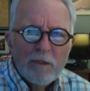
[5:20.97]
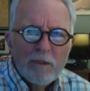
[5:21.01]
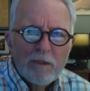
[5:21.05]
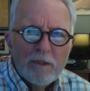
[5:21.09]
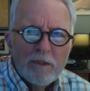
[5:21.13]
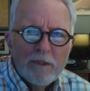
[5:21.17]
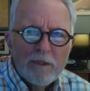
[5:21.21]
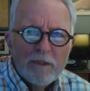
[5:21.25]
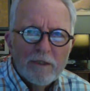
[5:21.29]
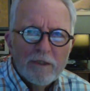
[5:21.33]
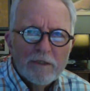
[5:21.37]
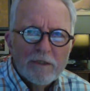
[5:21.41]

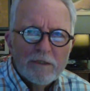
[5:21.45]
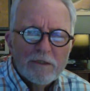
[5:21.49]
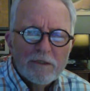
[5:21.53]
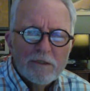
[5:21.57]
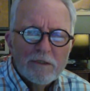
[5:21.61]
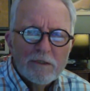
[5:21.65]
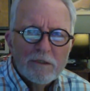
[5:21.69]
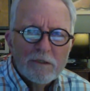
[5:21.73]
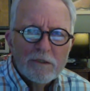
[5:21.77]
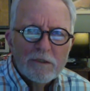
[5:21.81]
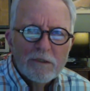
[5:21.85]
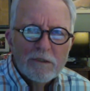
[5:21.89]

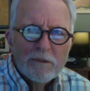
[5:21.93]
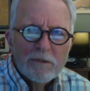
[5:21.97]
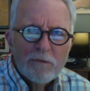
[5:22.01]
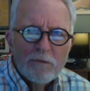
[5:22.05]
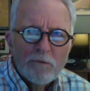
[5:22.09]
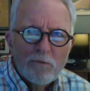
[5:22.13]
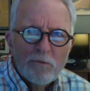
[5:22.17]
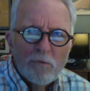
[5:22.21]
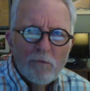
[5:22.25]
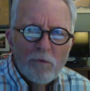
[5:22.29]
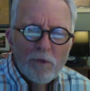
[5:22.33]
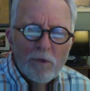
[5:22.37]
It's
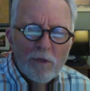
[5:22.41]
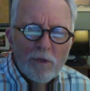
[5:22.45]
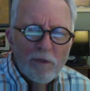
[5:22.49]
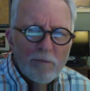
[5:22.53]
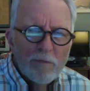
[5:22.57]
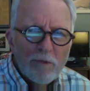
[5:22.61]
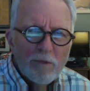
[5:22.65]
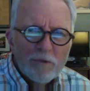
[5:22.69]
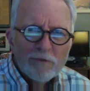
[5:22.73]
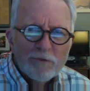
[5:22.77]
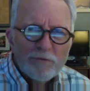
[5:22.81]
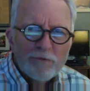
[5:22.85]
one of the
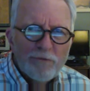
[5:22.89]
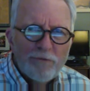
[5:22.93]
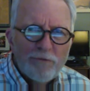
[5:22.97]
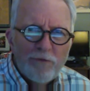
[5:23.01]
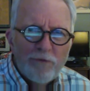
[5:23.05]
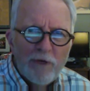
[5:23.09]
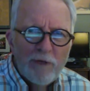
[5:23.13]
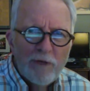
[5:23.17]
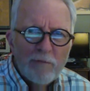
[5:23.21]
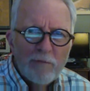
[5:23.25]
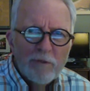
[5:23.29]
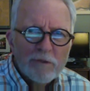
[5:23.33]
most
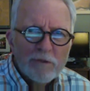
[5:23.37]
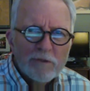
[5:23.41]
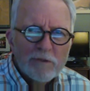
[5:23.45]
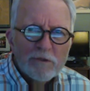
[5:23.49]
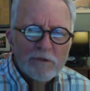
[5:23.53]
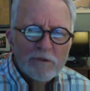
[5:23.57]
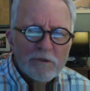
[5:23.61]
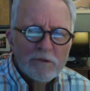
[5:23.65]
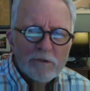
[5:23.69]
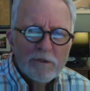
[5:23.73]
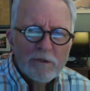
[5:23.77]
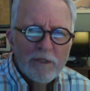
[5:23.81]

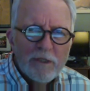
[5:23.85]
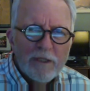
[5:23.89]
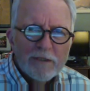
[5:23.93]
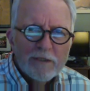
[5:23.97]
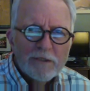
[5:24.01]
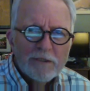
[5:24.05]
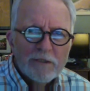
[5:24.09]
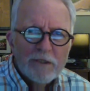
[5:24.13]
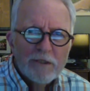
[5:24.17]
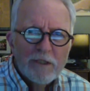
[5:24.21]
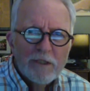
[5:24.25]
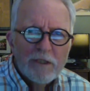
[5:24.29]
famous
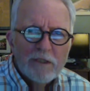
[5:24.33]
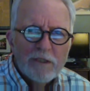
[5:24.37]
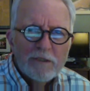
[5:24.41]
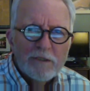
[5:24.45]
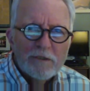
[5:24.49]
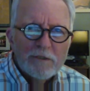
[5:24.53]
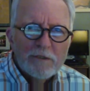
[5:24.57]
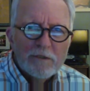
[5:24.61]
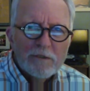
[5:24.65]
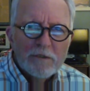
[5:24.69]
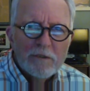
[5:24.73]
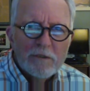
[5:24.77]

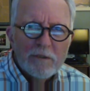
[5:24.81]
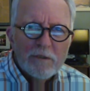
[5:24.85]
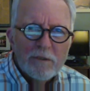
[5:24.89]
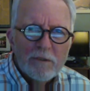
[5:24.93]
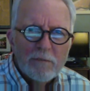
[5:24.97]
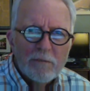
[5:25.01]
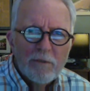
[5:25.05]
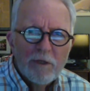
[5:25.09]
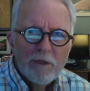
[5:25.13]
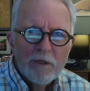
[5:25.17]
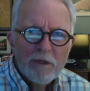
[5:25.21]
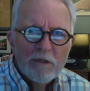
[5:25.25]
essays in
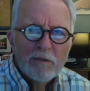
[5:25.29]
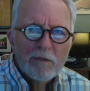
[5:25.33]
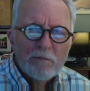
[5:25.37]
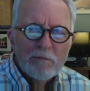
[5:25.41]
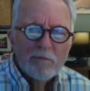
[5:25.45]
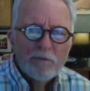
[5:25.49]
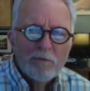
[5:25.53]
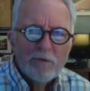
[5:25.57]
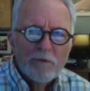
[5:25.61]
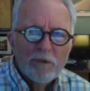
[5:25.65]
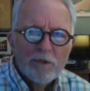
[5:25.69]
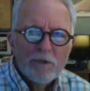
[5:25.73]
American
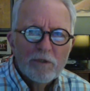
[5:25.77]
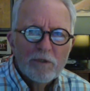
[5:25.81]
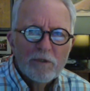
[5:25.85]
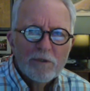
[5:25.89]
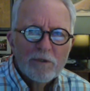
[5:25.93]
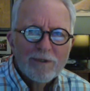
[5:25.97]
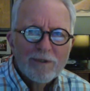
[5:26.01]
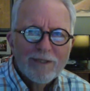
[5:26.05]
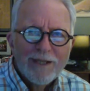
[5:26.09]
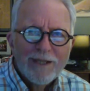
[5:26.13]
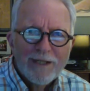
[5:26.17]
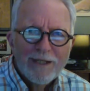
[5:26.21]

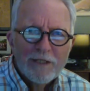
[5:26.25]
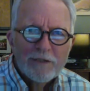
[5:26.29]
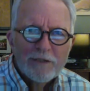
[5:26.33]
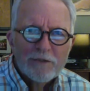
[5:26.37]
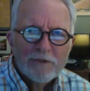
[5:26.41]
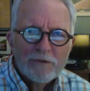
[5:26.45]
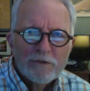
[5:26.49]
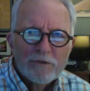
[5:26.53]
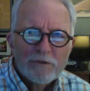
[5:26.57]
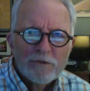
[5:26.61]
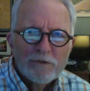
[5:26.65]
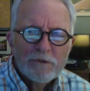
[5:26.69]
political
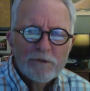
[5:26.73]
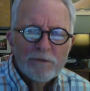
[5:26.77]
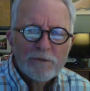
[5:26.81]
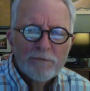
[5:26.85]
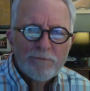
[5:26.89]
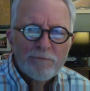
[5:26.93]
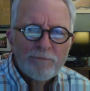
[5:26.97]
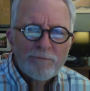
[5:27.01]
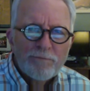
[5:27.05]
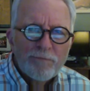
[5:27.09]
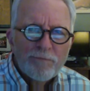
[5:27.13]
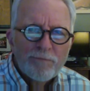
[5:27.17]
letters.
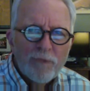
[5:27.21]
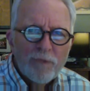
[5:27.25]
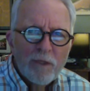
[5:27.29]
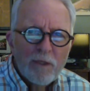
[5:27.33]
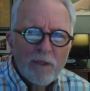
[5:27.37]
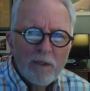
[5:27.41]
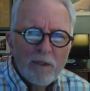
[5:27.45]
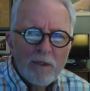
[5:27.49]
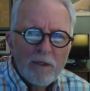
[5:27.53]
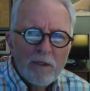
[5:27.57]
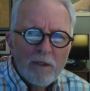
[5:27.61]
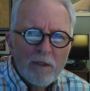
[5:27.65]

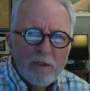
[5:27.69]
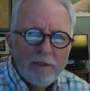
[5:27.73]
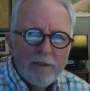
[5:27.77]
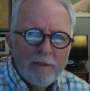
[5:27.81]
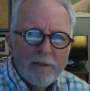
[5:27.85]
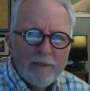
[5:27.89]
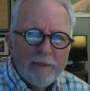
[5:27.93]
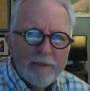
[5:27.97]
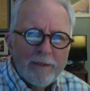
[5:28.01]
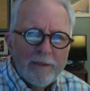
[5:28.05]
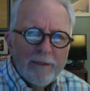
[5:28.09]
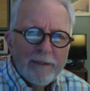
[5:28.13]

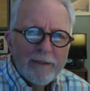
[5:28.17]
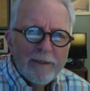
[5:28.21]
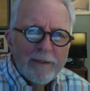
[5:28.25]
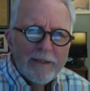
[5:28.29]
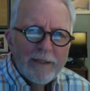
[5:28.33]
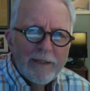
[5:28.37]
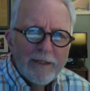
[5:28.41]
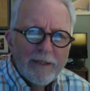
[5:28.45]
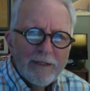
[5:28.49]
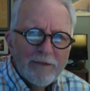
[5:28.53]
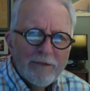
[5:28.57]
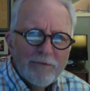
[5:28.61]

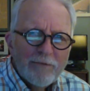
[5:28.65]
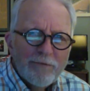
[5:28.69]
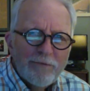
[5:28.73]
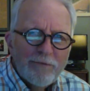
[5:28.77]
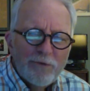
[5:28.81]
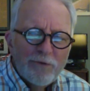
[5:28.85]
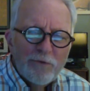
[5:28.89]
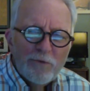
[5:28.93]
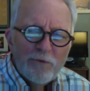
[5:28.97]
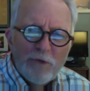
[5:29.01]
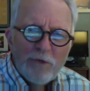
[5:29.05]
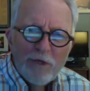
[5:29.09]
And if
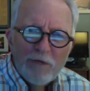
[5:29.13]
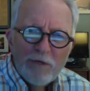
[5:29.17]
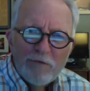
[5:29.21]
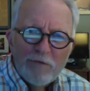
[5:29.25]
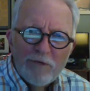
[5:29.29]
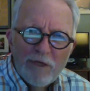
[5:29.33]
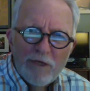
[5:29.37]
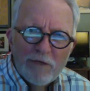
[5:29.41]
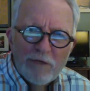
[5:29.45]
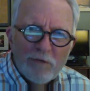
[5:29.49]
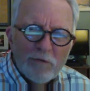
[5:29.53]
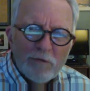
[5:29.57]
you have
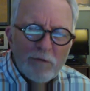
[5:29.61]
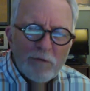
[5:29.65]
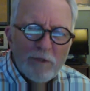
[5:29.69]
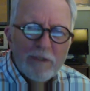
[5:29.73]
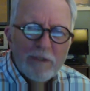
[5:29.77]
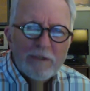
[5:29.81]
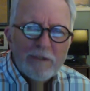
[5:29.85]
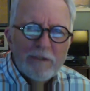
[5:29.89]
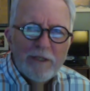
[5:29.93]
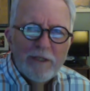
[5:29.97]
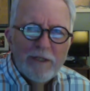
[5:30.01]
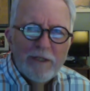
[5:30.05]
never
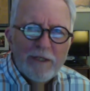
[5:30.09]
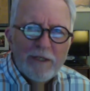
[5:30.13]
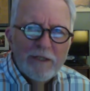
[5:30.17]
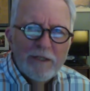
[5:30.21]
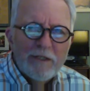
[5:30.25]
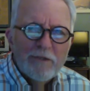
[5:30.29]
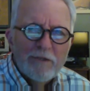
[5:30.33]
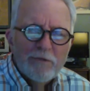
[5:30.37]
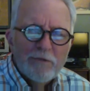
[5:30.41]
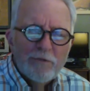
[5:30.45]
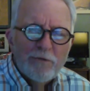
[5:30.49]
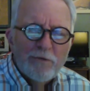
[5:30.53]
read any
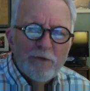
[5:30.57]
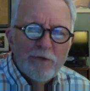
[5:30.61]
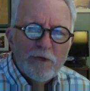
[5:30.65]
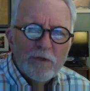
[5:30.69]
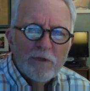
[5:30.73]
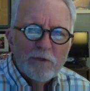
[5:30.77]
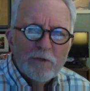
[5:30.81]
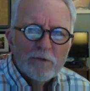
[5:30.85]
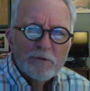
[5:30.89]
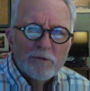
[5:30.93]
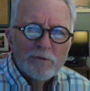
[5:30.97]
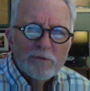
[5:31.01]
of the
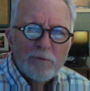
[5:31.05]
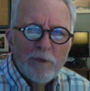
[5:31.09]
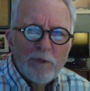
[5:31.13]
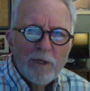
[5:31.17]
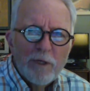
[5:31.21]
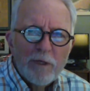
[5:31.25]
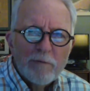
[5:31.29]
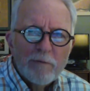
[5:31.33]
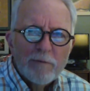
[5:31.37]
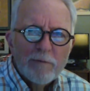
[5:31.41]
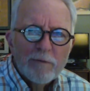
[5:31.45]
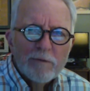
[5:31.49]
Federalist
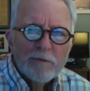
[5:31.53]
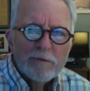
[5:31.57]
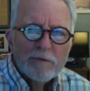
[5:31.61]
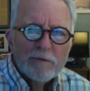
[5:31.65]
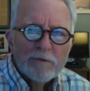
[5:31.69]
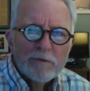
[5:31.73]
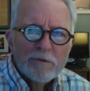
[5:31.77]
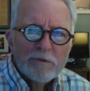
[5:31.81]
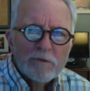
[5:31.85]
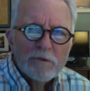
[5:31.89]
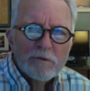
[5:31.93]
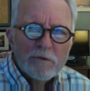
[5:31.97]

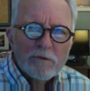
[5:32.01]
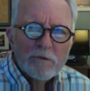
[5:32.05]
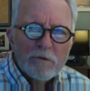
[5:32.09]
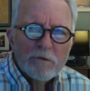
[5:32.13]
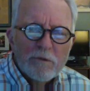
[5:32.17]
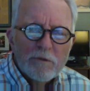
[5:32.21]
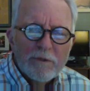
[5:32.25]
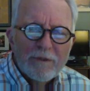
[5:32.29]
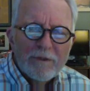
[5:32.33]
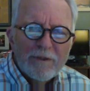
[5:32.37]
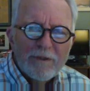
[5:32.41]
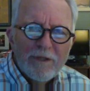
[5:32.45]
Papers,
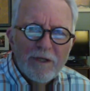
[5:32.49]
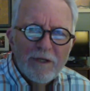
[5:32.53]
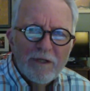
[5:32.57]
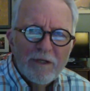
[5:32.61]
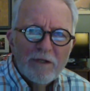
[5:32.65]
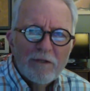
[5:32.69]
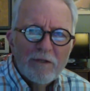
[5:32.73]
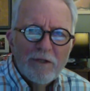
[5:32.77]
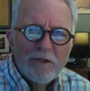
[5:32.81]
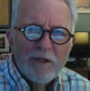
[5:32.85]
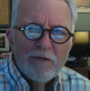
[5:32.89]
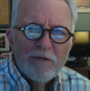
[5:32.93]
or you're not
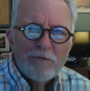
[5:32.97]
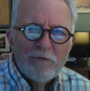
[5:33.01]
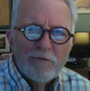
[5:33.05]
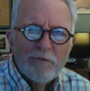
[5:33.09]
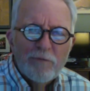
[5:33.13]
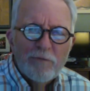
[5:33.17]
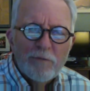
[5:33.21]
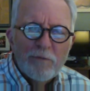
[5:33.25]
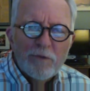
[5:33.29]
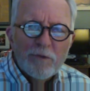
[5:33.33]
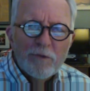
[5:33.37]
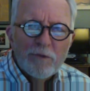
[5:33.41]
all that
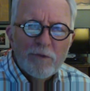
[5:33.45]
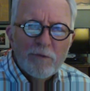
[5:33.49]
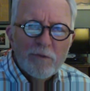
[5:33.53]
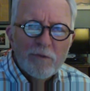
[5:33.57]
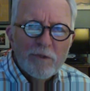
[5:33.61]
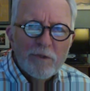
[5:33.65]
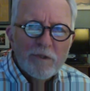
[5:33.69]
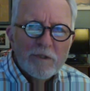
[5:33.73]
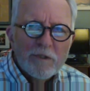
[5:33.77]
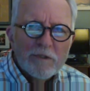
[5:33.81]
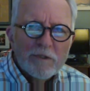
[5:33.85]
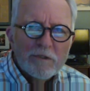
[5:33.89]
familiar
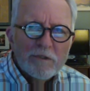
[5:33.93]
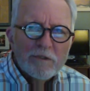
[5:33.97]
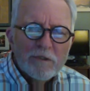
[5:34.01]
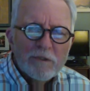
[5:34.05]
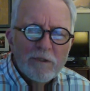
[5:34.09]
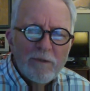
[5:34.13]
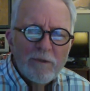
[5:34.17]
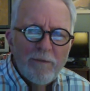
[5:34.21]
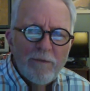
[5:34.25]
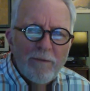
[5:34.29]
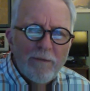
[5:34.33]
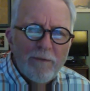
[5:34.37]
with this,
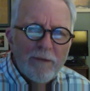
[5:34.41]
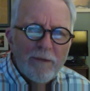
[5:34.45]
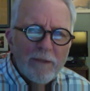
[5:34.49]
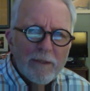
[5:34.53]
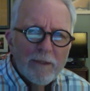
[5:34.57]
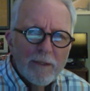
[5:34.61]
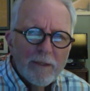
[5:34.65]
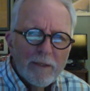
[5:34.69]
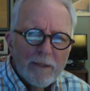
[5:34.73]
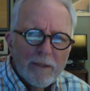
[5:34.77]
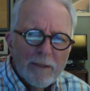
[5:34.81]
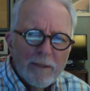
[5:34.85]

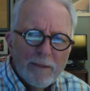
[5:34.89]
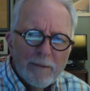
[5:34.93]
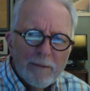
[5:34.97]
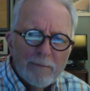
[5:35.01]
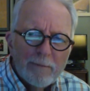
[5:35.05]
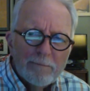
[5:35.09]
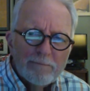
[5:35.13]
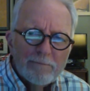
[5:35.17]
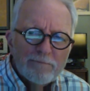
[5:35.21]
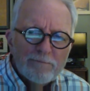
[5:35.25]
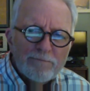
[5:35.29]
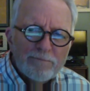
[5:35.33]
you
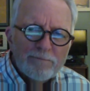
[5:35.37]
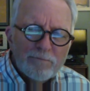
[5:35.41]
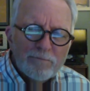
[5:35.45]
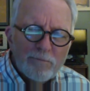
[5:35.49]
want